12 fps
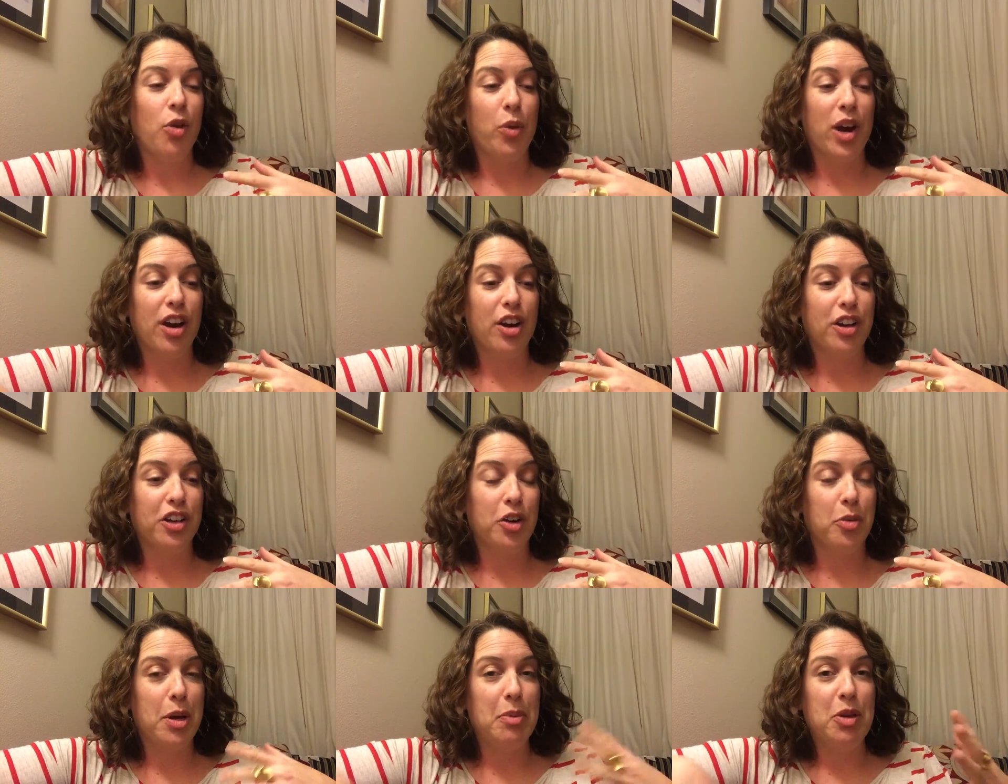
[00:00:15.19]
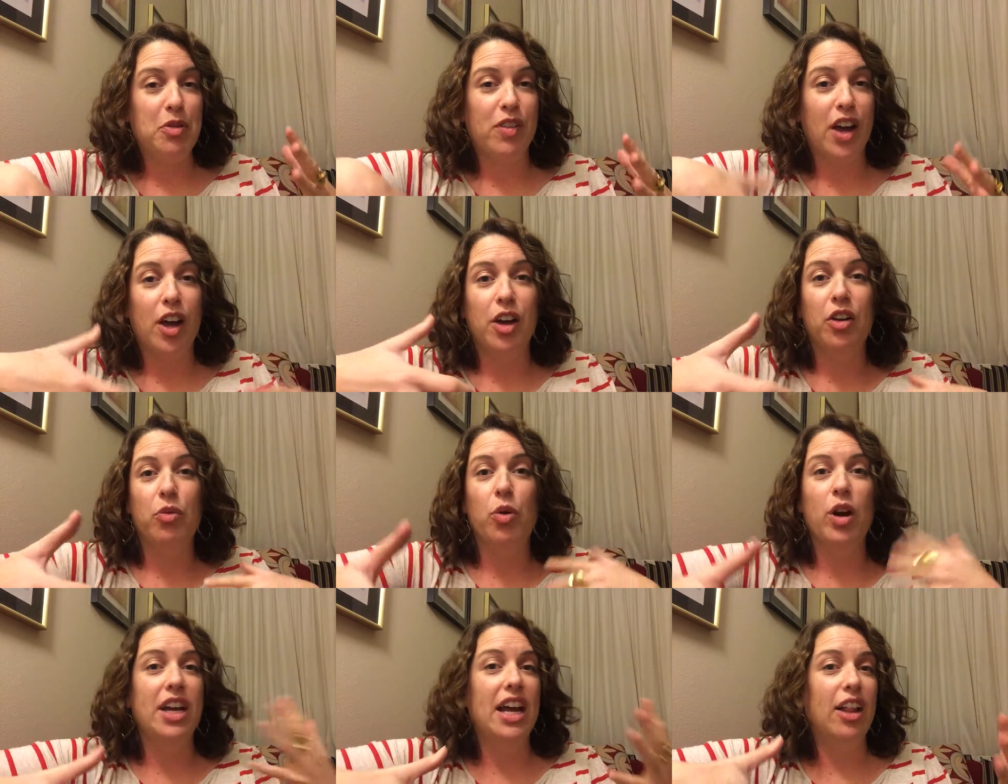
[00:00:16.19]
where, you know, maybe you've got
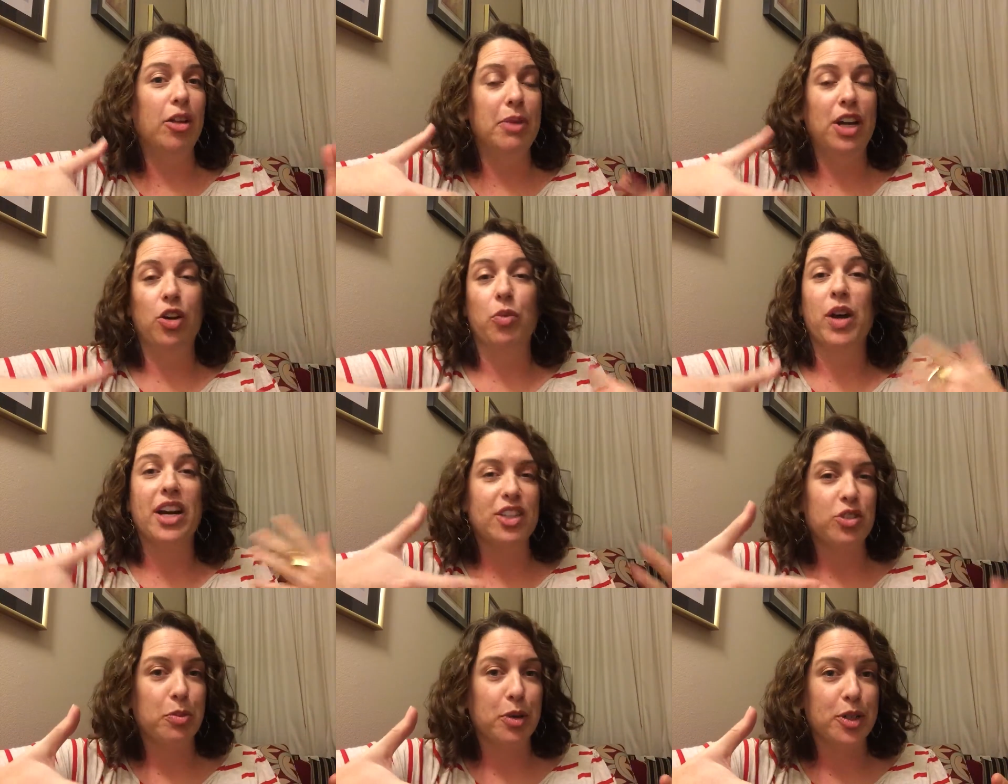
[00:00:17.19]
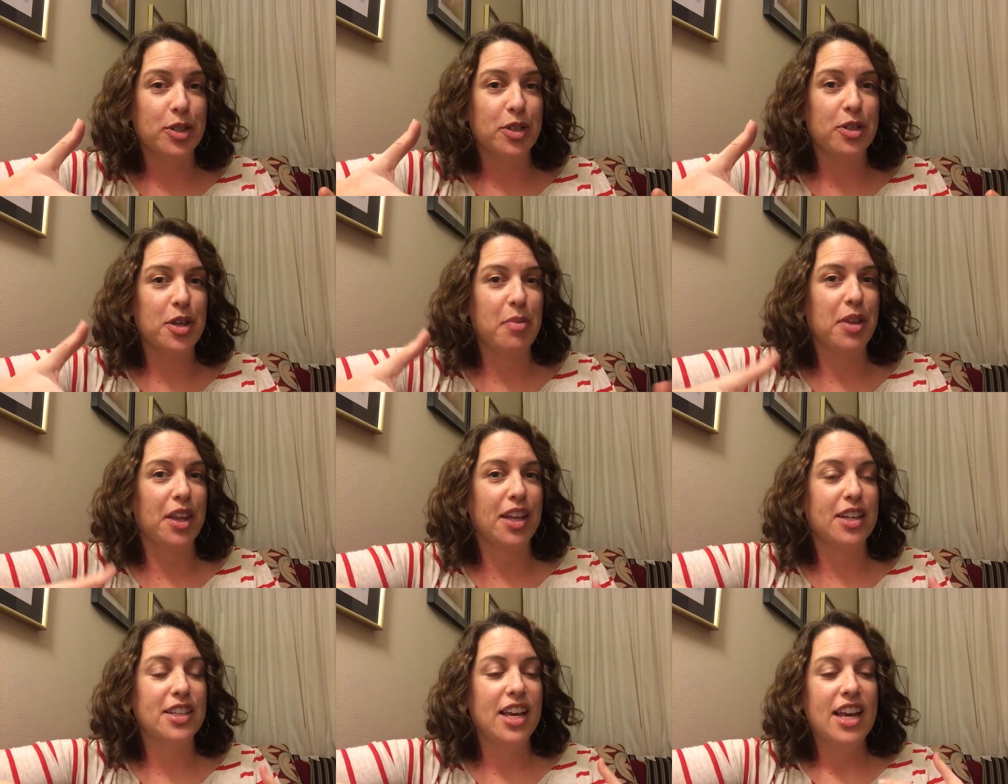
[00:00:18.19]
one element or one extra person or something that